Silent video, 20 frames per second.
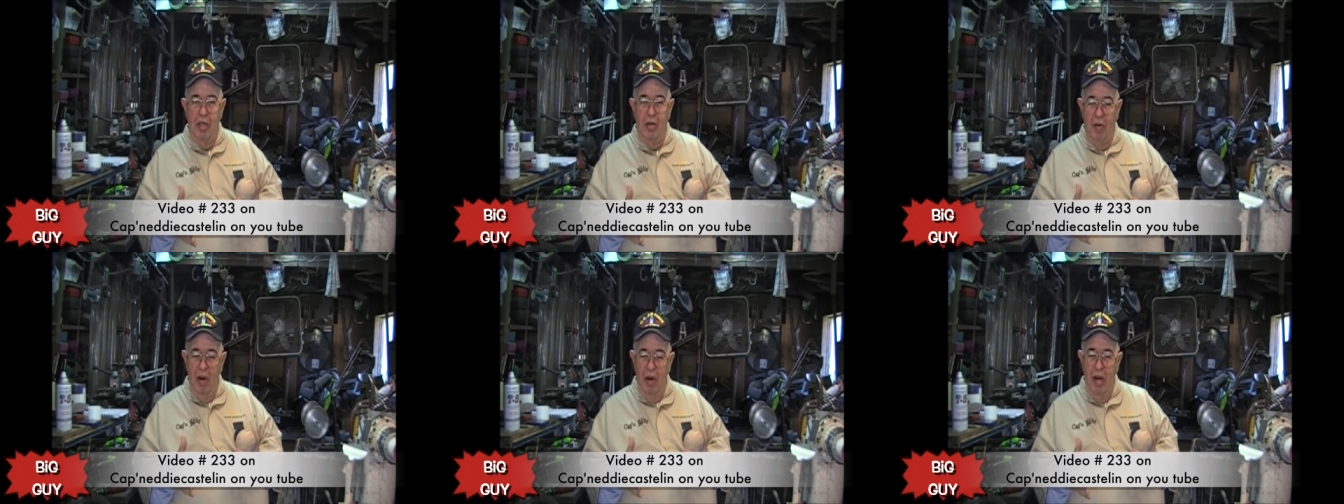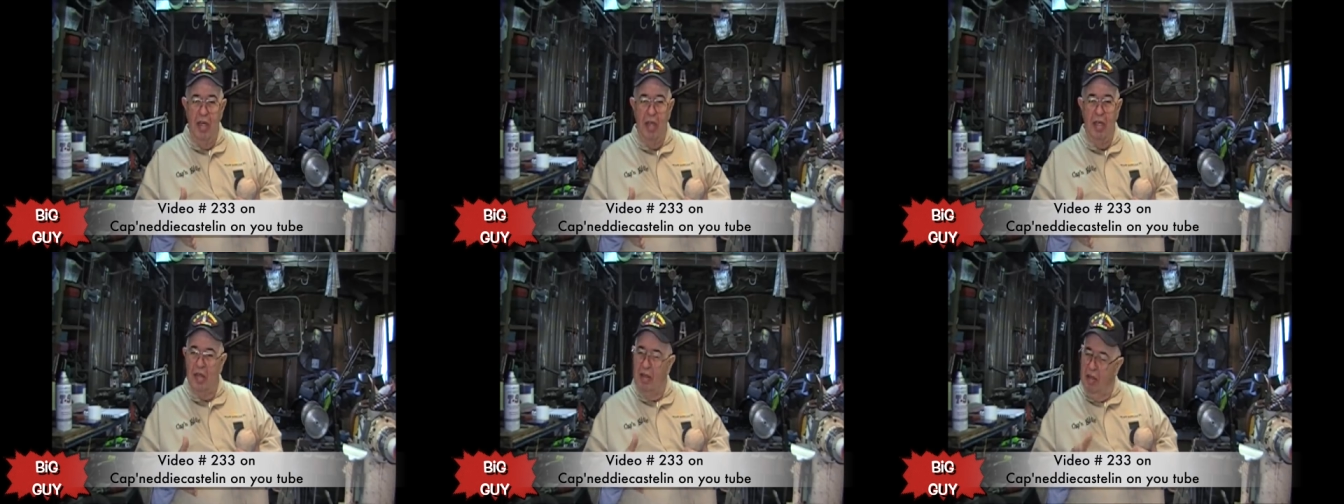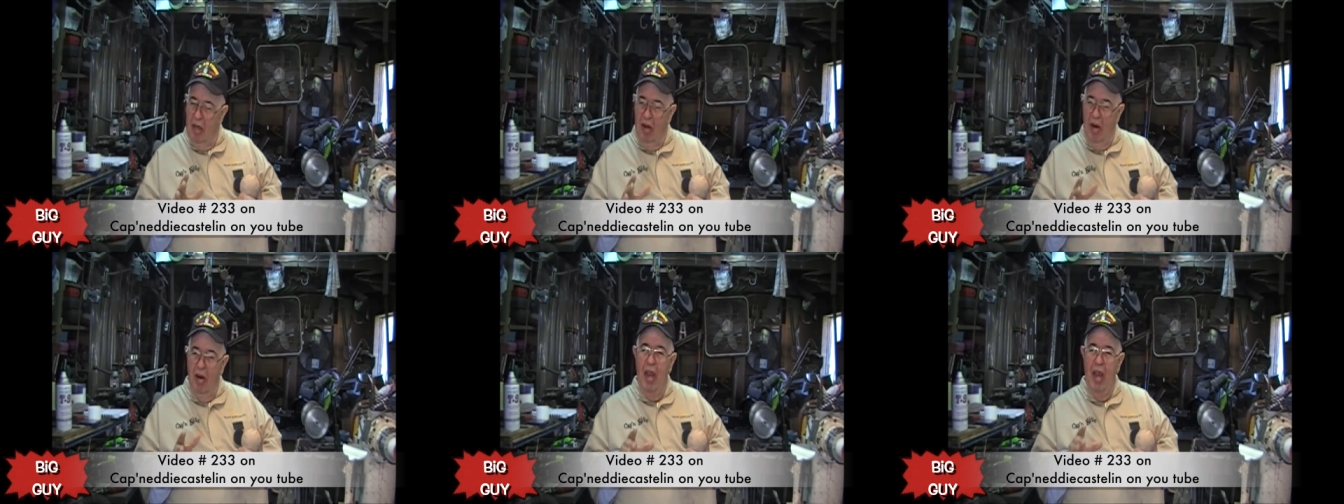right?
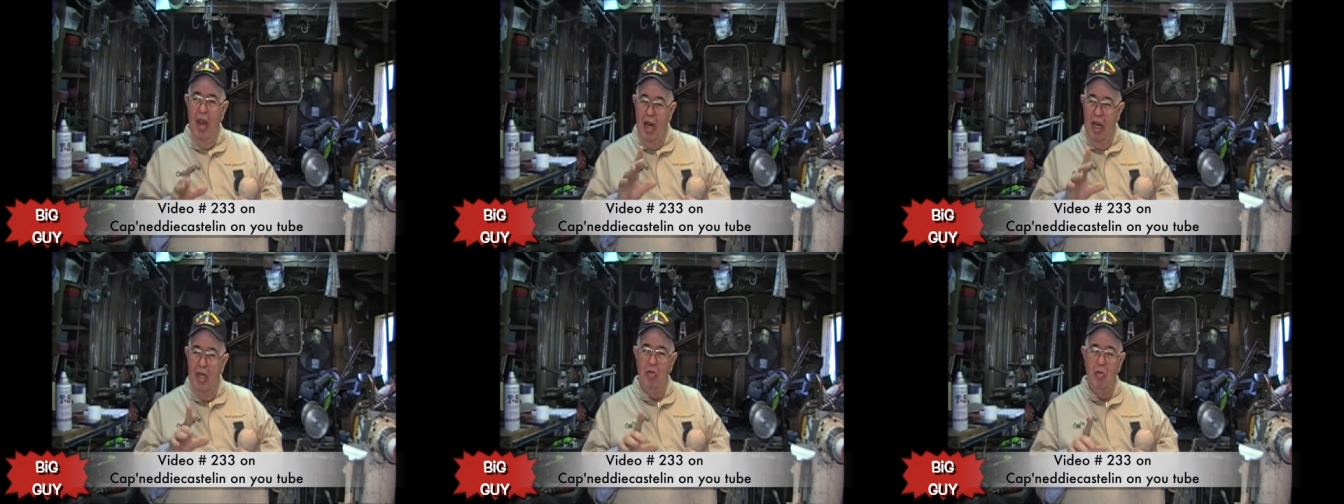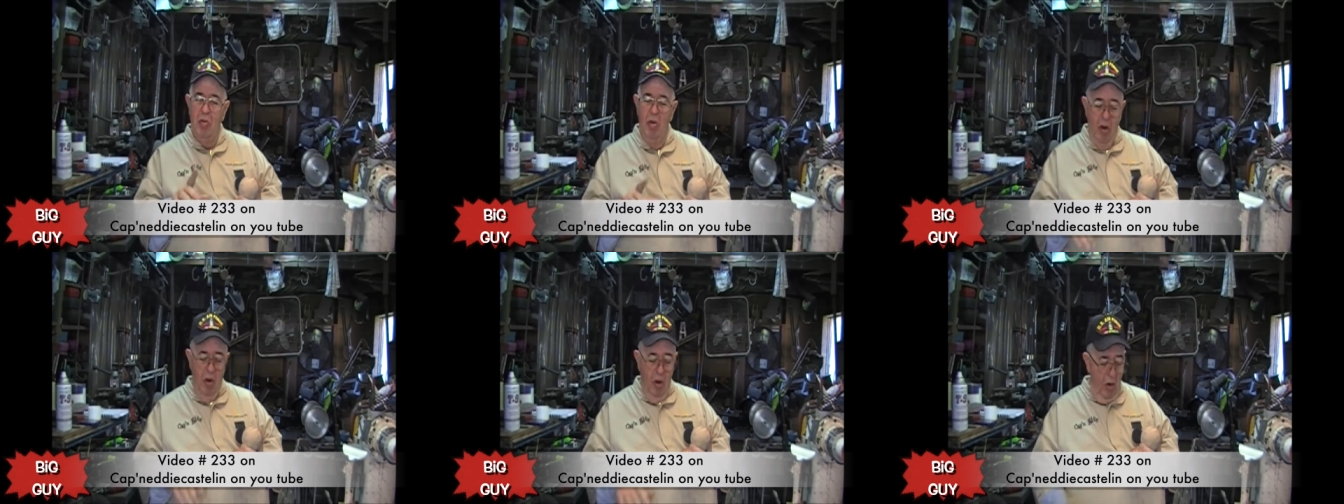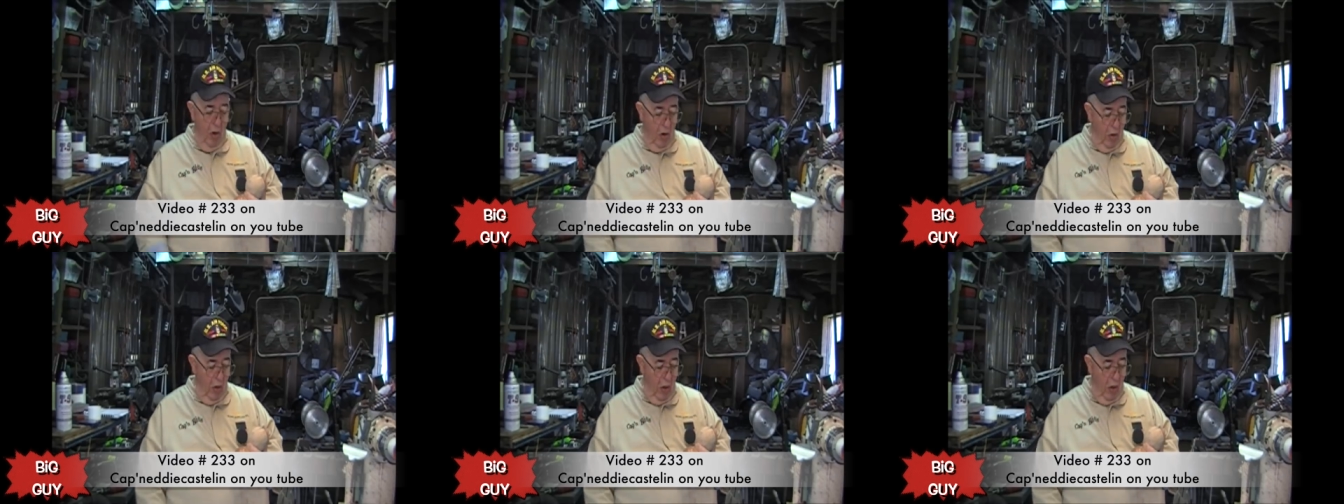Okay, that's what we're
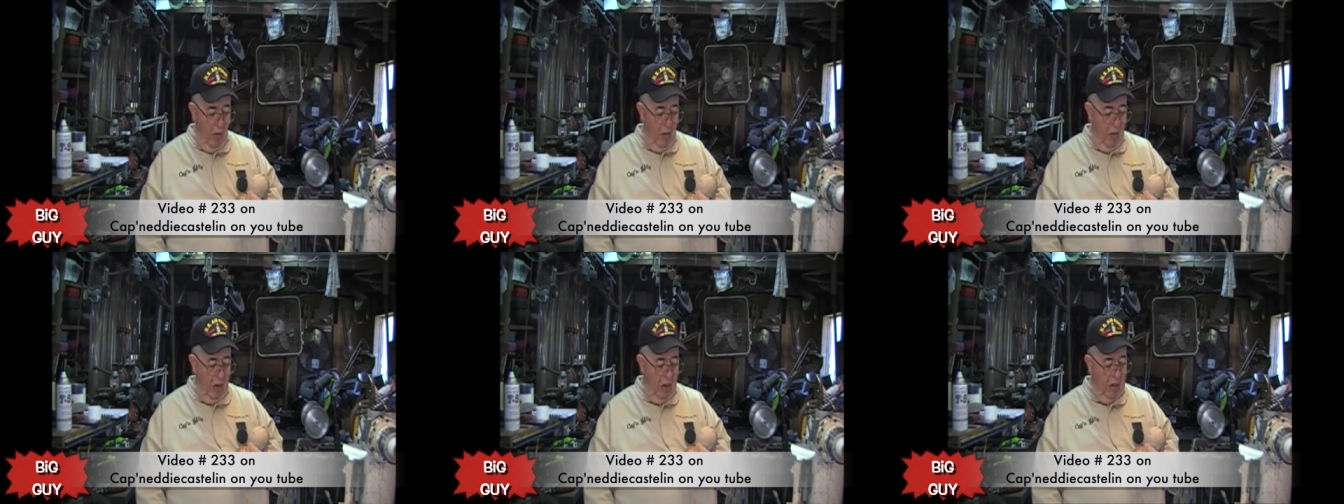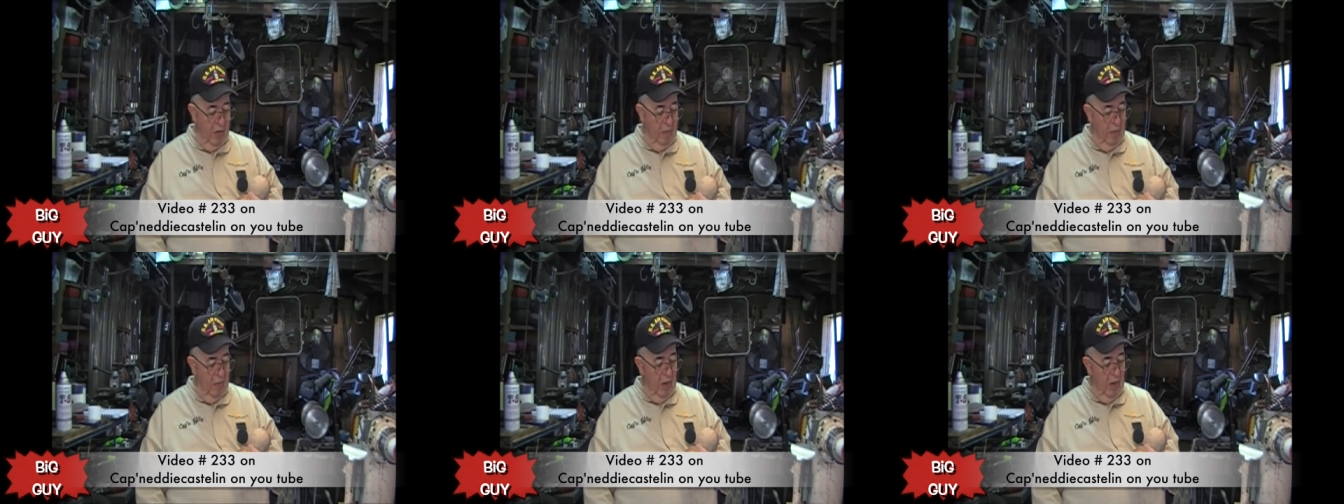going along with.